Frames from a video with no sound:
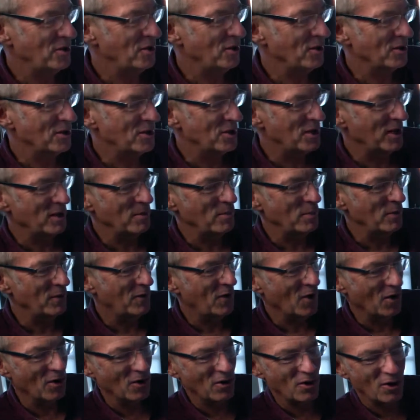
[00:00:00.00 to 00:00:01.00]
as you can see, we've
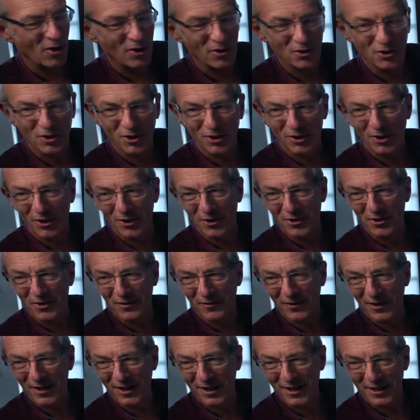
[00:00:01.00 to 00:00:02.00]
got lots and lots
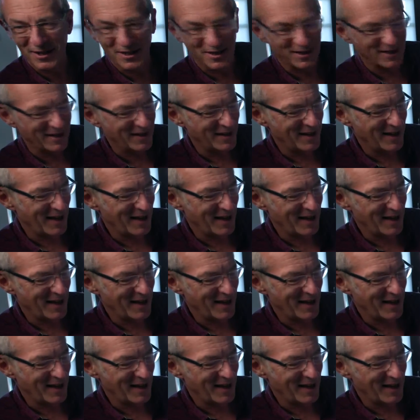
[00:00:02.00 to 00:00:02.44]
of these,